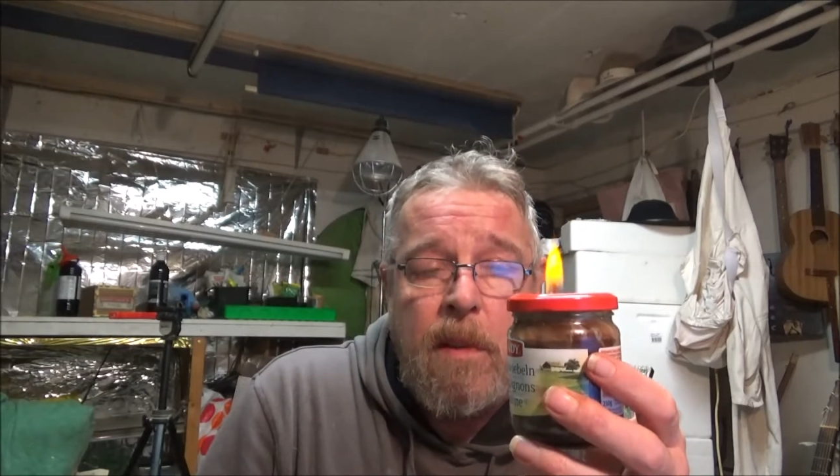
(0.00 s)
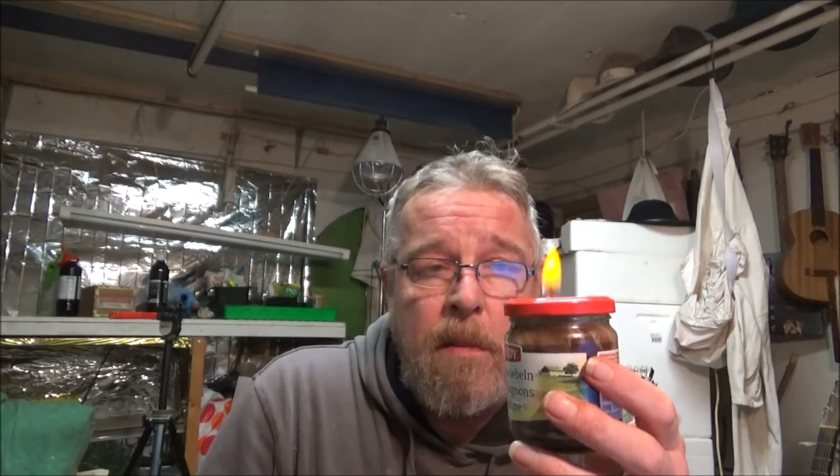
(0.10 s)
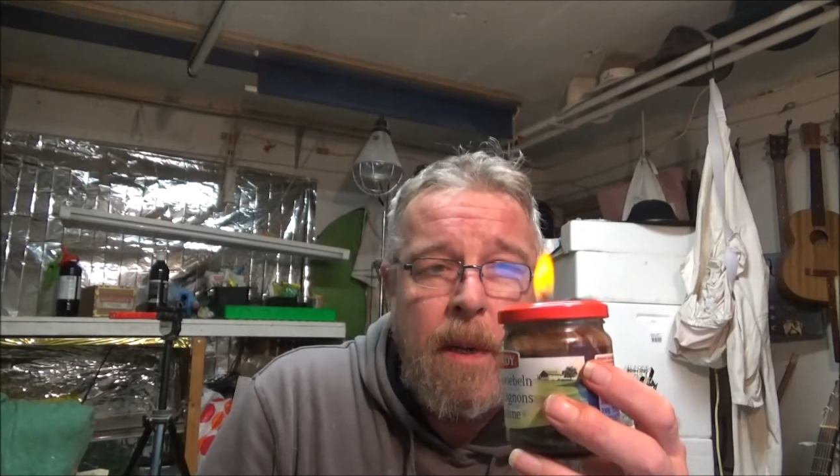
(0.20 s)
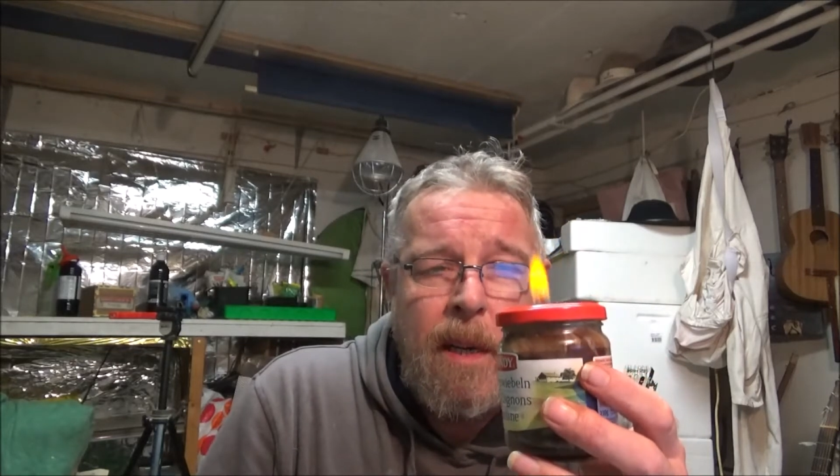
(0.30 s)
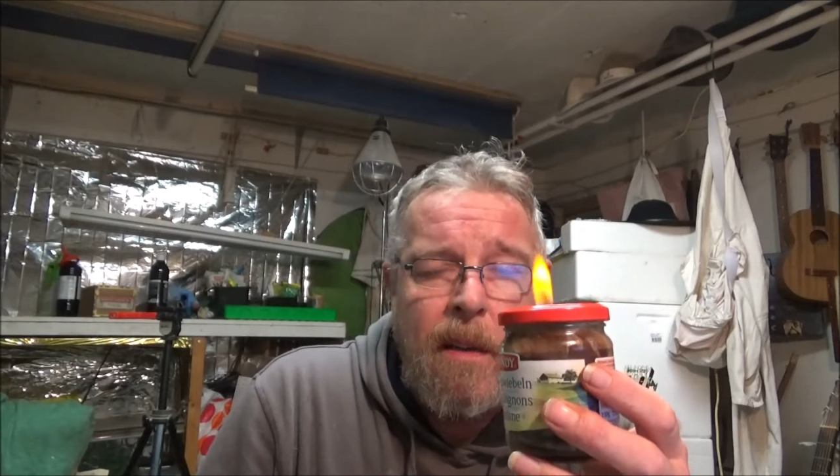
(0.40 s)

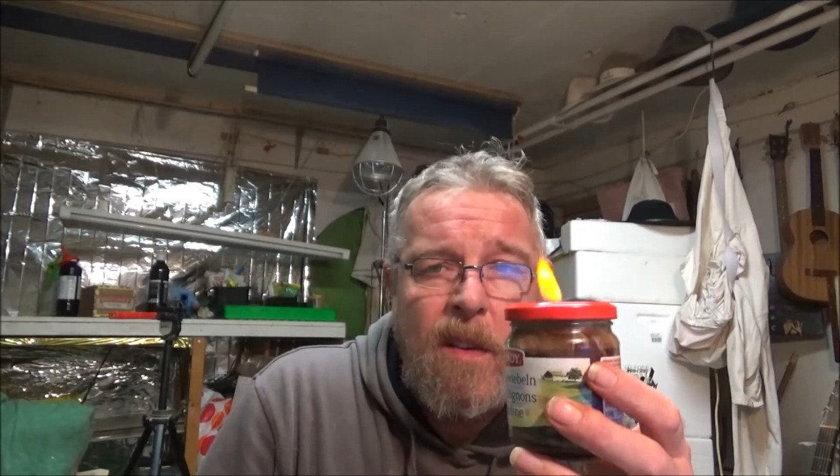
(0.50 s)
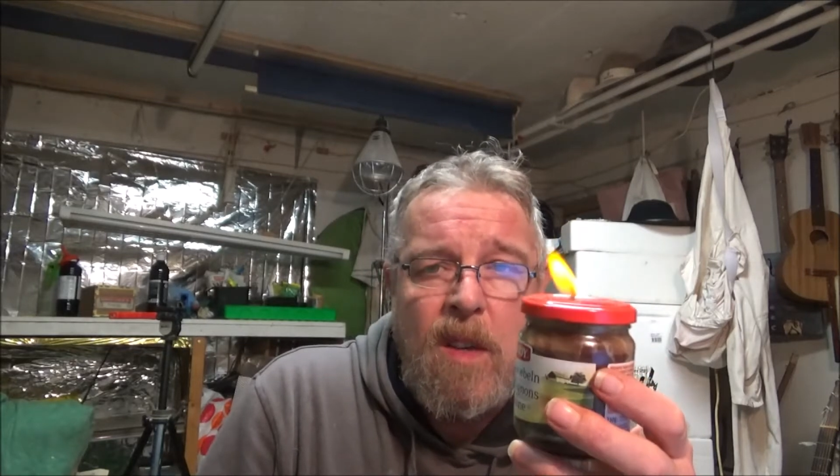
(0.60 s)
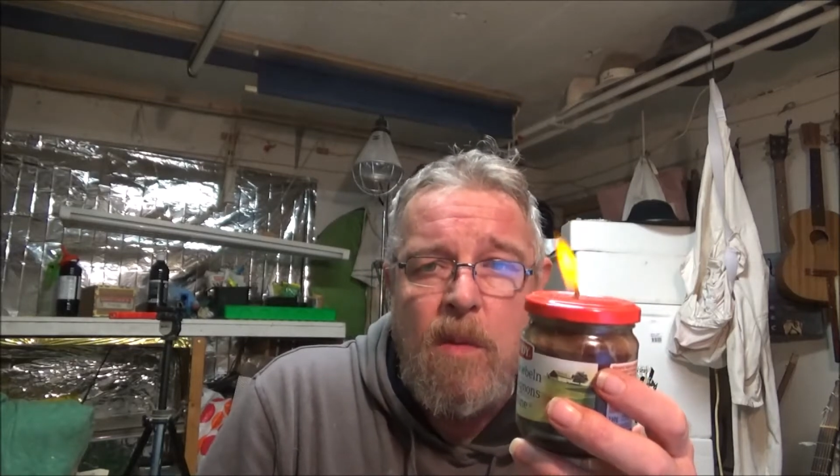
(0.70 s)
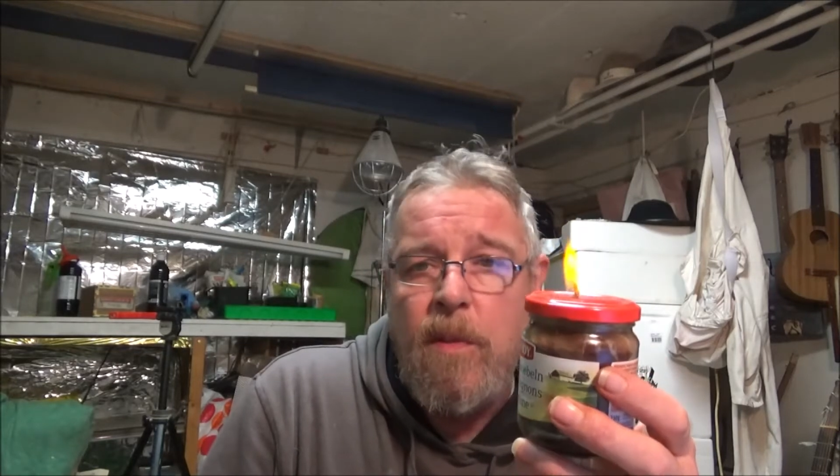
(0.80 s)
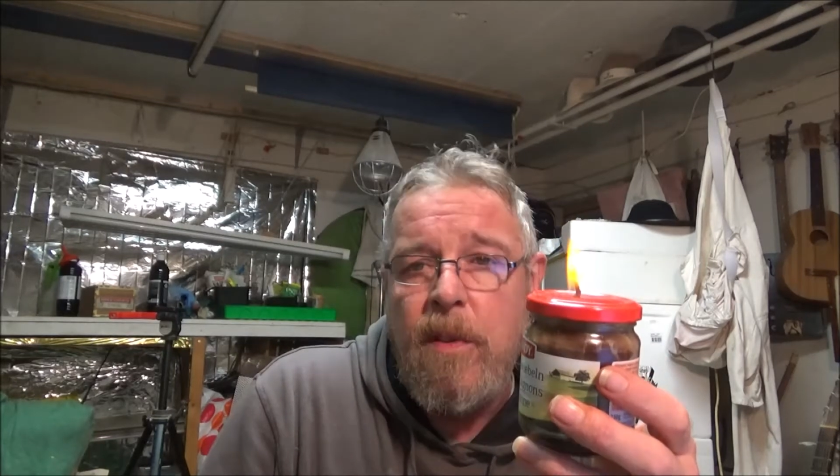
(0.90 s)
It's about
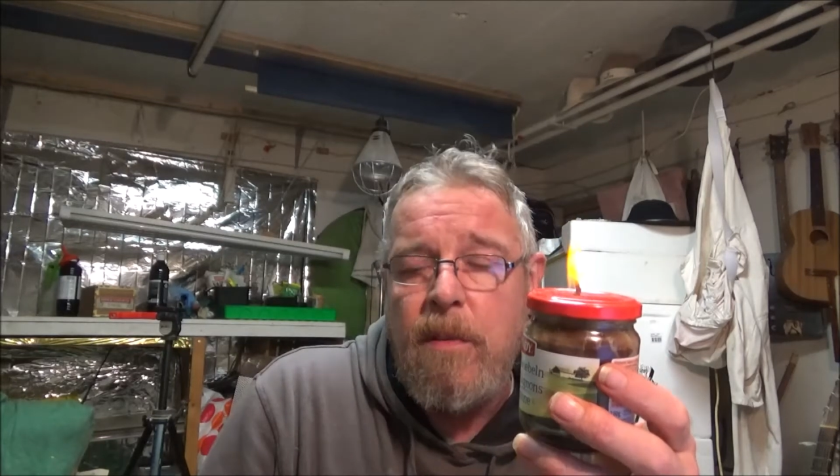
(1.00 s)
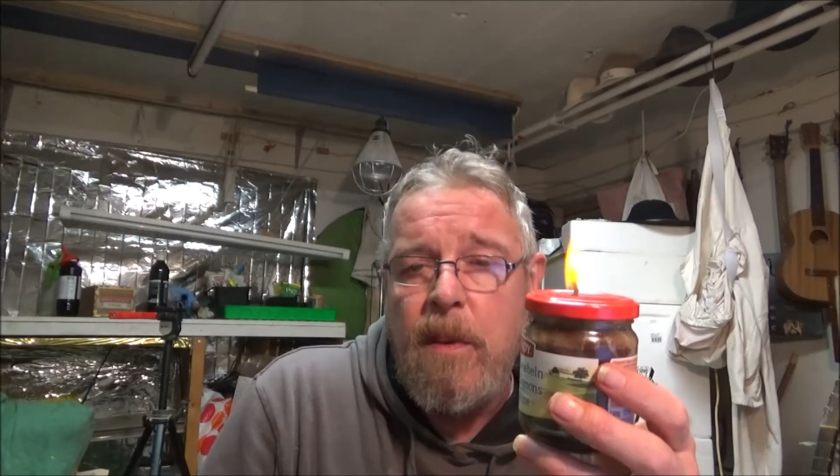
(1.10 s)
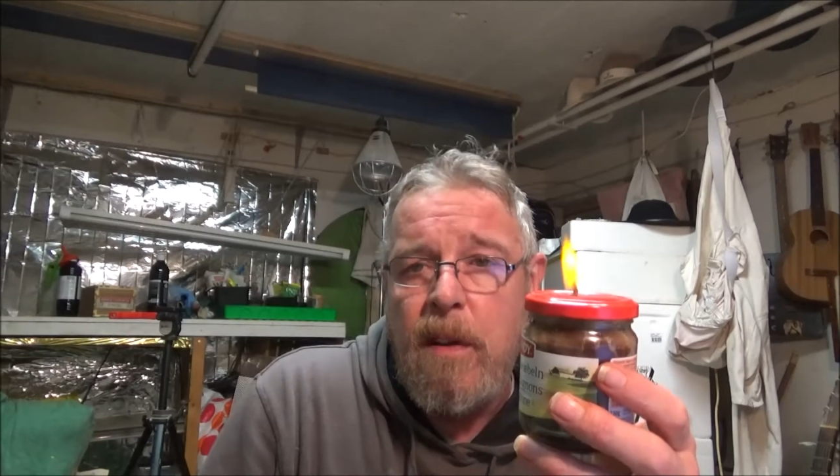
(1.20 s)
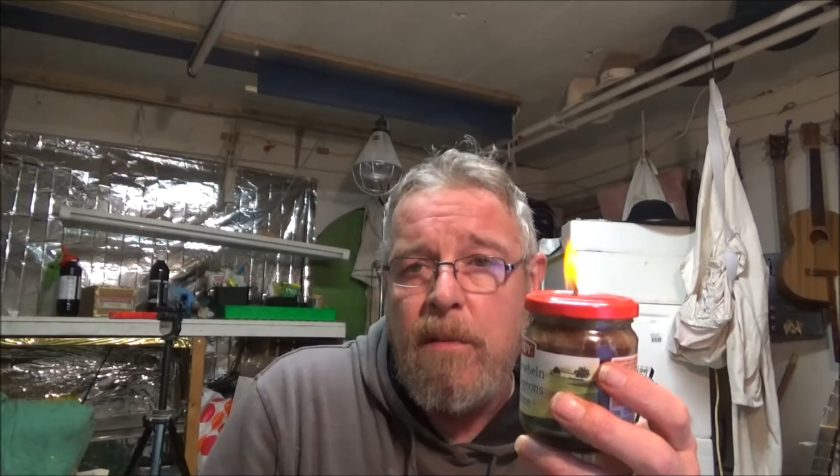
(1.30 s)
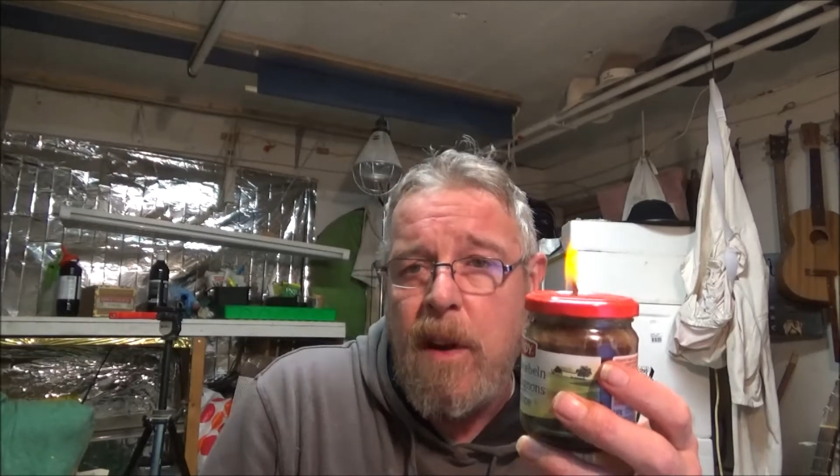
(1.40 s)

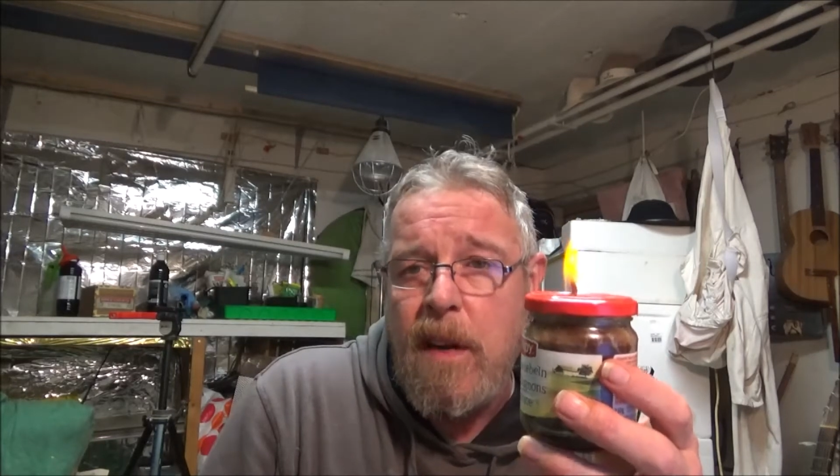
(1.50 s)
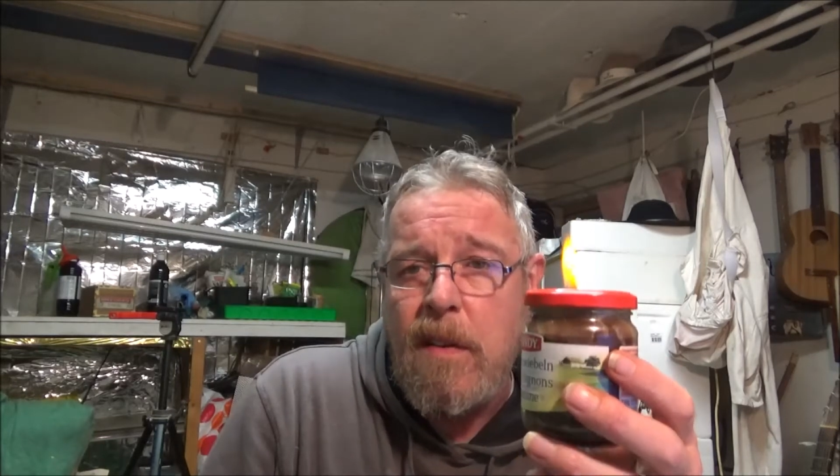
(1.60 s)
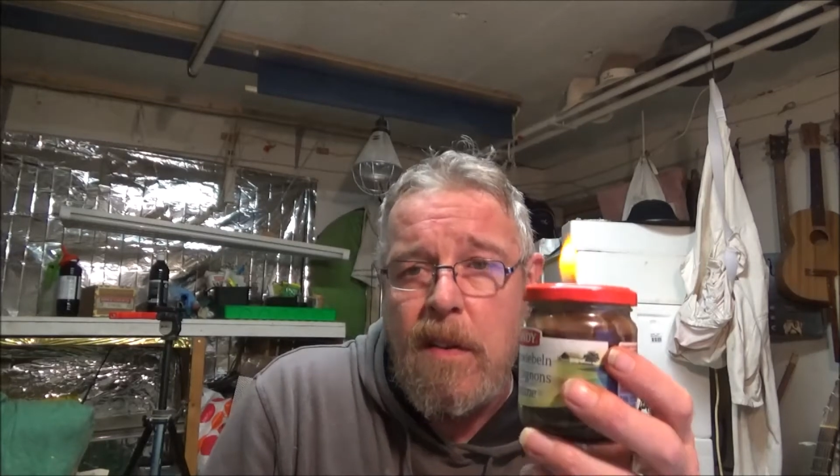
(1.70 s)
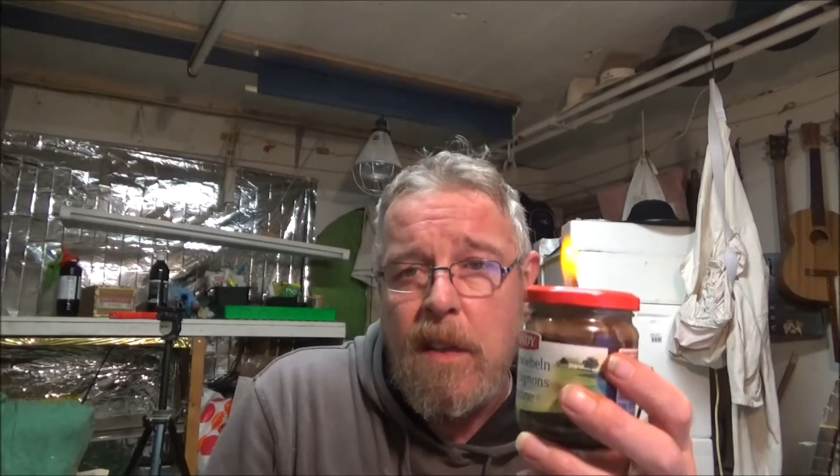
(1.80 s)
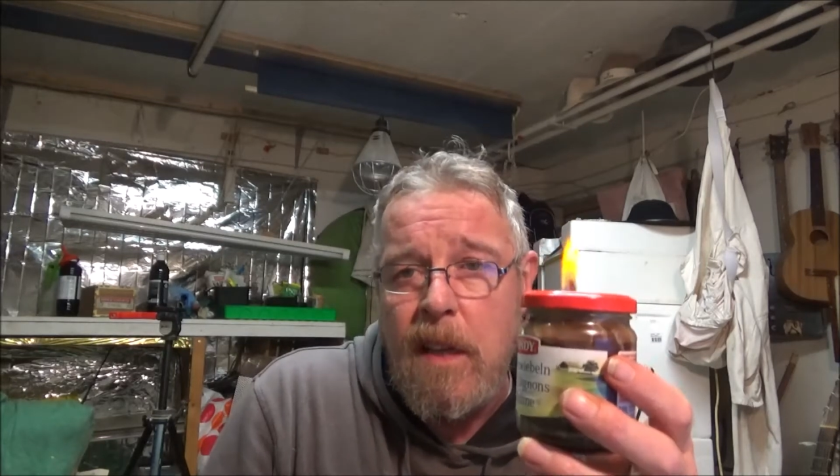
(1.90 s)
250
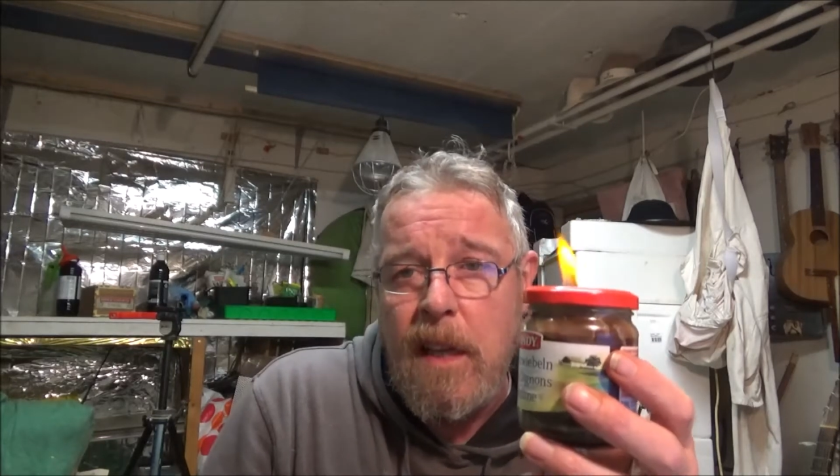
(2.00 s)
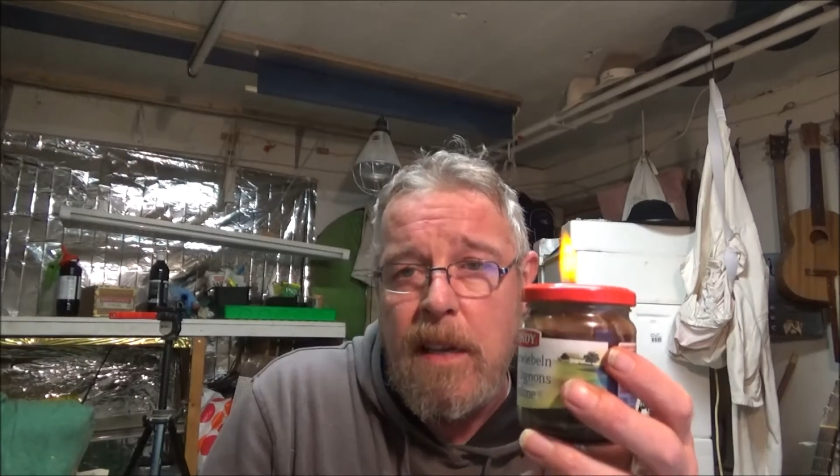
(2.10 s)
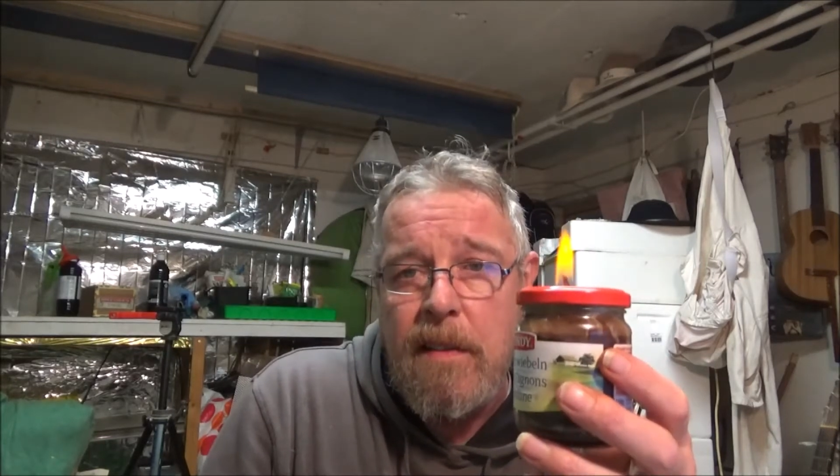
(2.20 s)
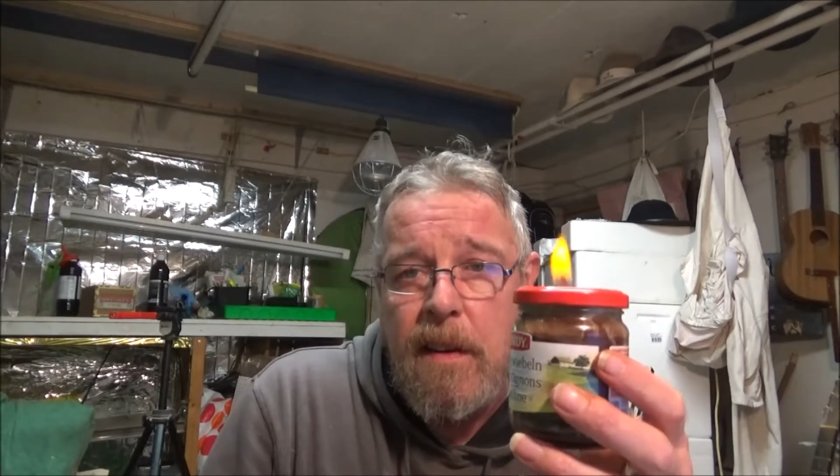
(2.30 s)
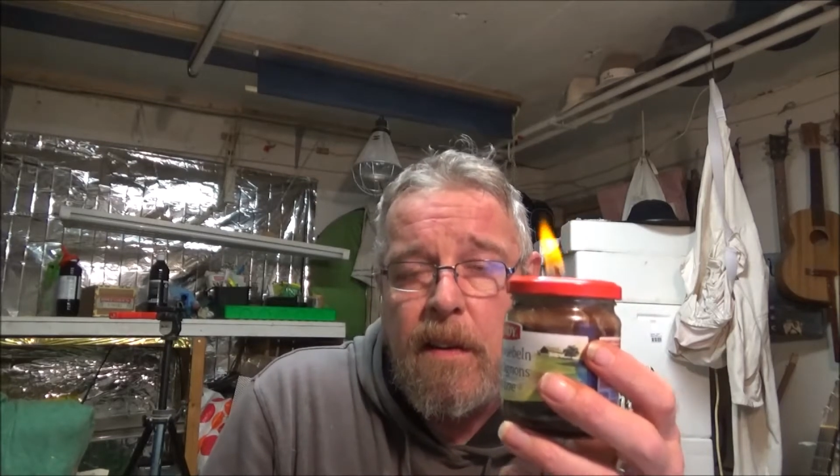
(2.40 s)
francs a
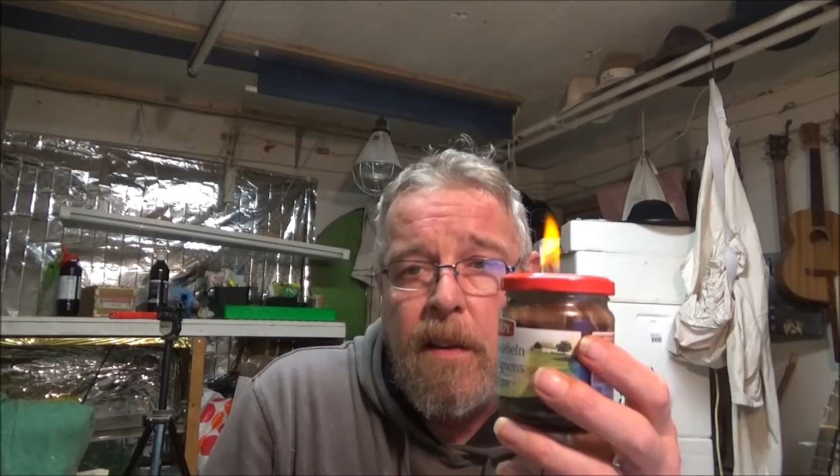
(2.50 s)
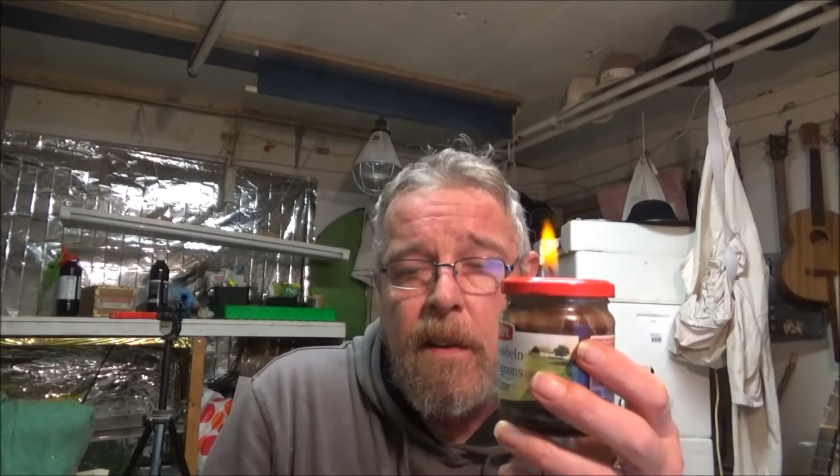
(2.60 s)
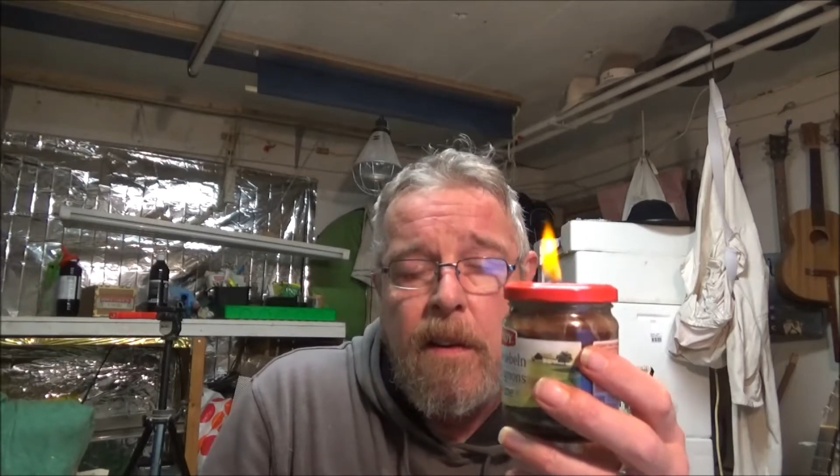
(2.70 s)
litre.